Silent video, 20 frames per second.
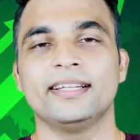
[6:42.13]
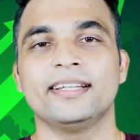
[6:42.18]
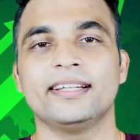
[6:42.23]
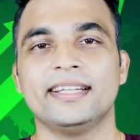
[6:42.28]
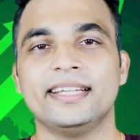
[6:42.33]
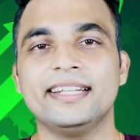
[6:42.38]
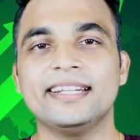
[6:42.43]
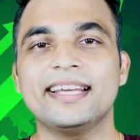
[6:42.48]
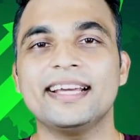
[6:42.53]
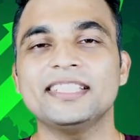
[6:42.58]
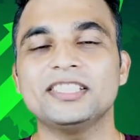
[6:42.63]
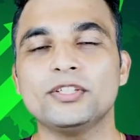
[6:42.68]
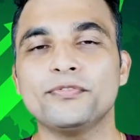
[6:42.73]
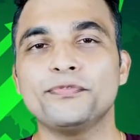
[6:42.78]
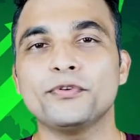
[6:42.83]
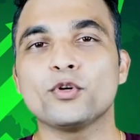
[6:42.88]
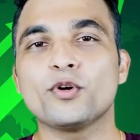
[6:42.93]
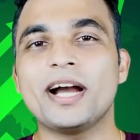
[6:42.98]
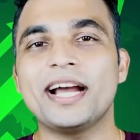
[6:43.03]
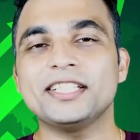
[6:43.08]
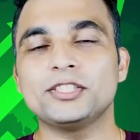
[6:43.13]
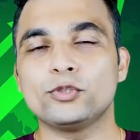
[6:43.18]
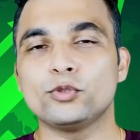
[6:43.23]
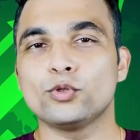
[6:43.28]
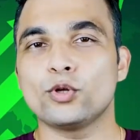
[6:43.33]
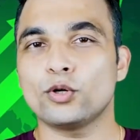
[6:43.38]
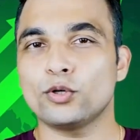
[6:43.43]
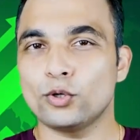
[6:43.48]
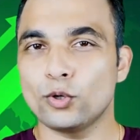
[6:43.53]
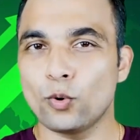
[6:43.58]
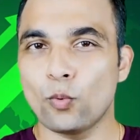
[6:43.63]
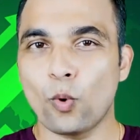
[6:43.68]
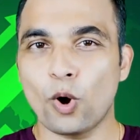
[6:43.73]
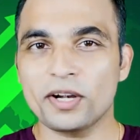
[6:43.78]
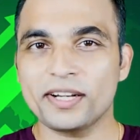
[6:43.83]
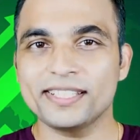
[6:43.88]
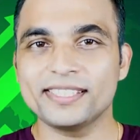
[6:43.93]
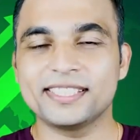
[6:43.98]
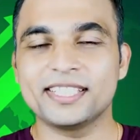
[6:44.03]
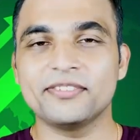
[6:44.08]
In case if you guys do not know
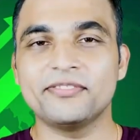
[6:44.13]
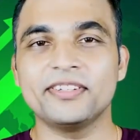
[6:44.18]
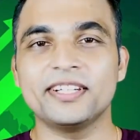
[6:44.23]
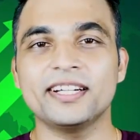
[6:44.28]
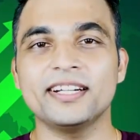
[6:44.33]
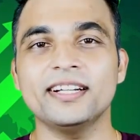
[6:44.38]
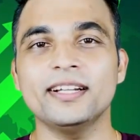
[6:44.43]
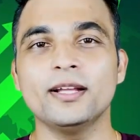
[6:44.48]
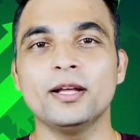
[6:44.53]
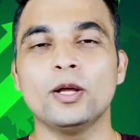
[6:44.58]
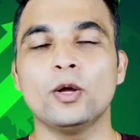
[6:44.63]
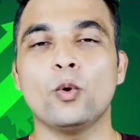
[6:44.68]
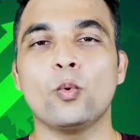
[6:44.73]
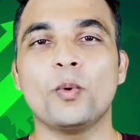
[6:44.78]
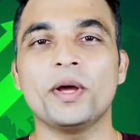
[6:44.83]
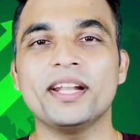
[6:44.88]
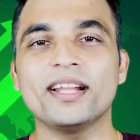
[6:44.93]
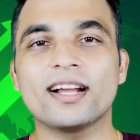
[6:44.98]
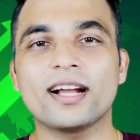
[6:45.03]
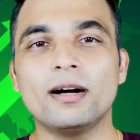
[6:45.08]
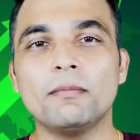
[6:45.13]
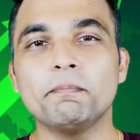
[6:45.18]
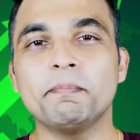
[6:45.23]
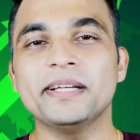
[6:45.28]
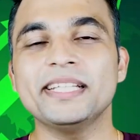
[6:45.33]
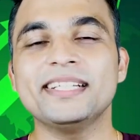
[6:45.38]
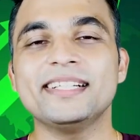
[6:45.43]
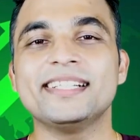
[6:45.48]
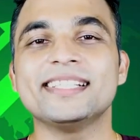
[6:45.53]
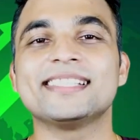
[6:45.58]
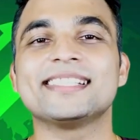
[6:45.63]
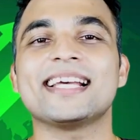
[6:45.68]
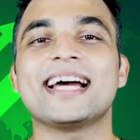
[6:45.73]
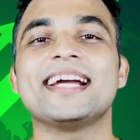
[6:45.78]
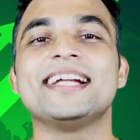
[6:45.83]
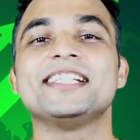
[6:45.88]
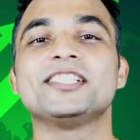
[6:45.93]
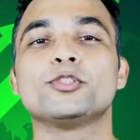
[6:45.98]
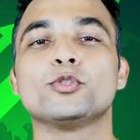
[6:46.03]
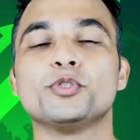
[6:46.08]
what is dividend, when a company
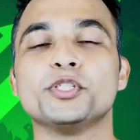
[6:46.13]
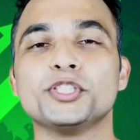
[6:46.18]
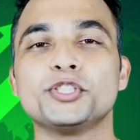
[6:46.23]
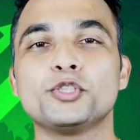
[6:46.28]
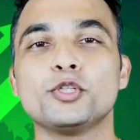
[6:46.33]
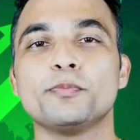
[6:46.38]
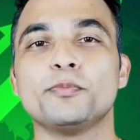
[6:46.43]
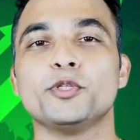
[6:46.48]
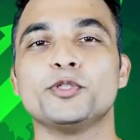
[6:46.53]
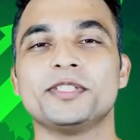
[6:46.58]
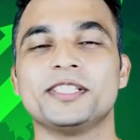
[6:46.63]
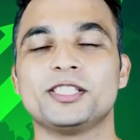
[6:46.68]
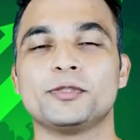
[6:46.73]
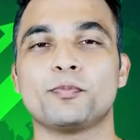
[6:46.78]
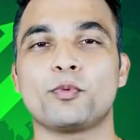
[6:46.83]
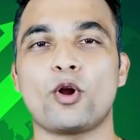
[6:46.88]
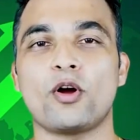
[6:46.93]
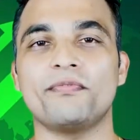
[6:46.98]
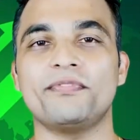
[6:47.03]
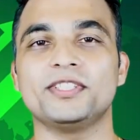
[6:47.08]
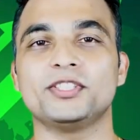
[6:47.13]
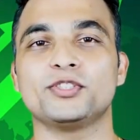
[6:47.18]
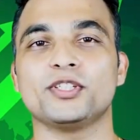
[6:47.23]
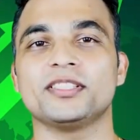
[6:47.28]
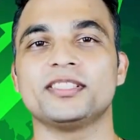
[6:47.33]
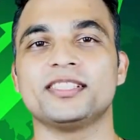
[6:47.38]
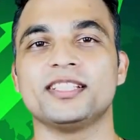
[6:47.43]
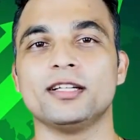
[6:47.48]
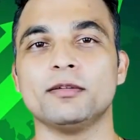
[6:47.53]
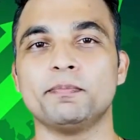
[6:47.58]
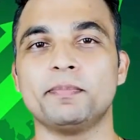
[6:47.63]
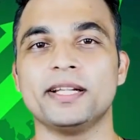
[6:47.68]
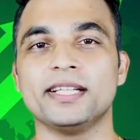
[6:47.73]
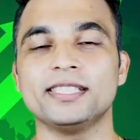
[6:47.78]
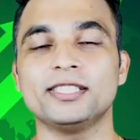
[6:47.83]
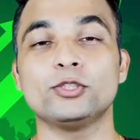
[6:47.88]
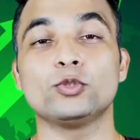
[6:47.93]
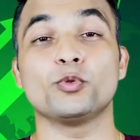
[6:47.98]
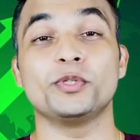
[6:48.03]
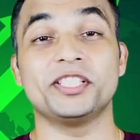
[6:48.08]
decides to distribute its profits or
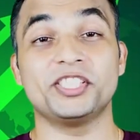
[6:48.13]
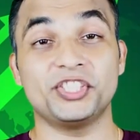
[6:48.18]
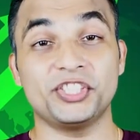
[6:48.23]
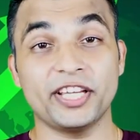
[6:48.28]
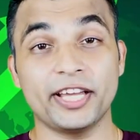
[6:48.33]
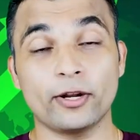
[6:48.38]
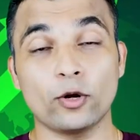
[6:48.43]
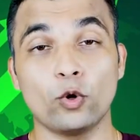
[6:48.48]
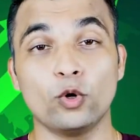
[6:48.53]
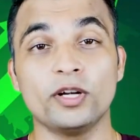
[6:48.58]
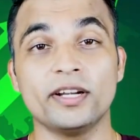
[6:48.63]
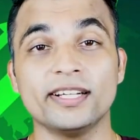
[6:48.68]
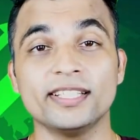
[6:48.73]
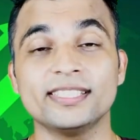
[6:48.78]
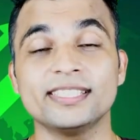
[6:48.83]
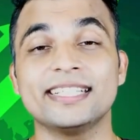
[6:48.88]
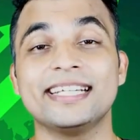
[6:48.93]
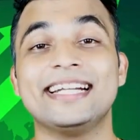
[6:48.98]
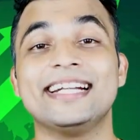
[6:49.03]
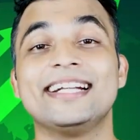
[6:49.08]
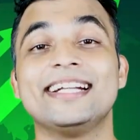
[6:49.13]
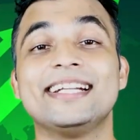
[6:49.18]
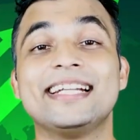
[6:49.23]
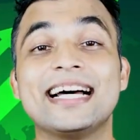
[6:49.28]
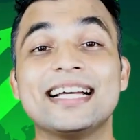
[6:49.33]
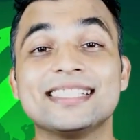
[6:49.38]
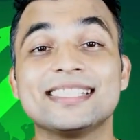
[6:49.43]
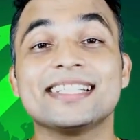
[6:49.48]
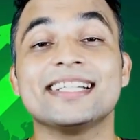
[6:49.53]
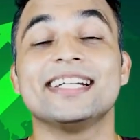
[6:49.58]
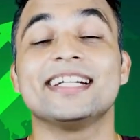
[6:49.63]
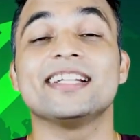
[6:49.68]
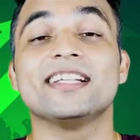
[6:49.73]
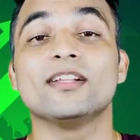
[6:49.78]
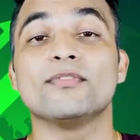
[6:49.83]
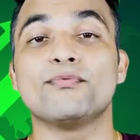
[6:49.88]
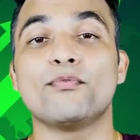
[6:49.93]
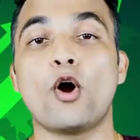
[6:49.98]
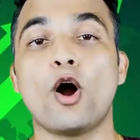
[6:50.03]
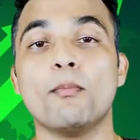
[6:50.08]
surplus to its shareholders, it does it in
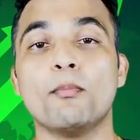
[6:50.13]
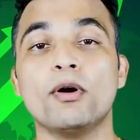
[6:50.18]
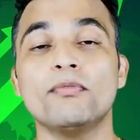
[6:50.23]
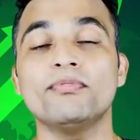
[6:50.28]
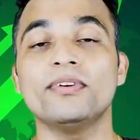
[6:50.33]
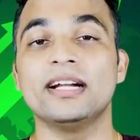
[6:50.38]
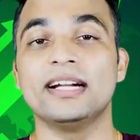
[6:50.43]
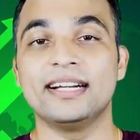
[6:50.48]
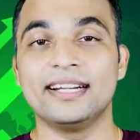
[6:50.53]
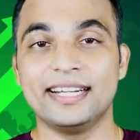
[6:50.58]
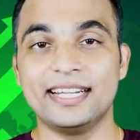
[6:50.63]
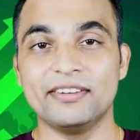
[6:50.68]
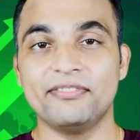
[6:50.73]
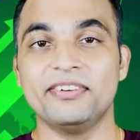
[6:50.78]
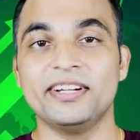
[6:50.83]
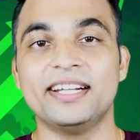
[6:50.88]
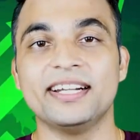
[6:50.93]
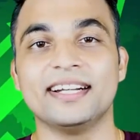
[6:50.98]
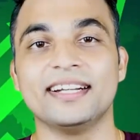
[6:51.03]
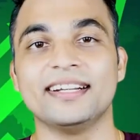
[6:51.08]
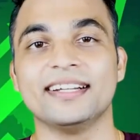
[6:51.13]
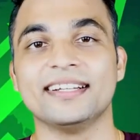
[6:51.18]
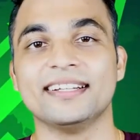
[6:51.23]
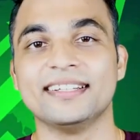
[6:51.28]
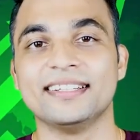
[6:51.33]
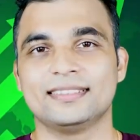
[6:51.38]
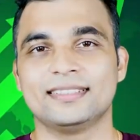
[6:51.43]
the form of dividend.